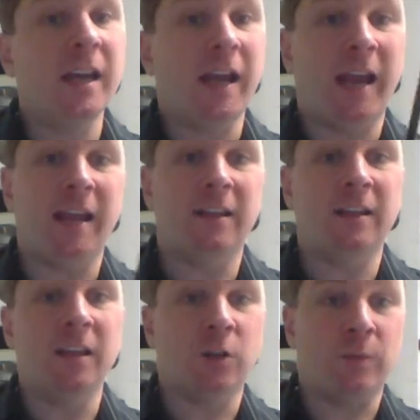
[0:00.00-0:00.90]
And
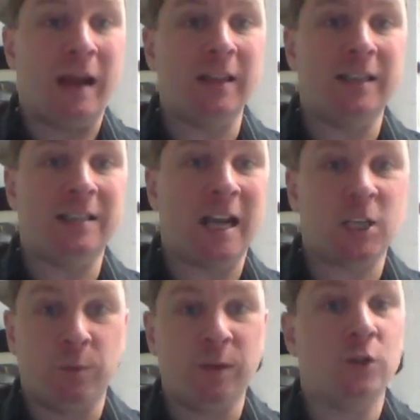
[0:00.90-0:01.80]
the reality is,
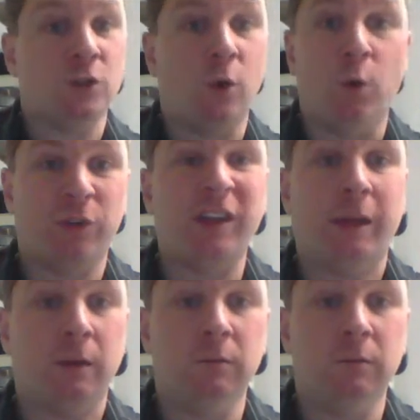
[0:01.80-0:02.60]
actually, we use the whole thing,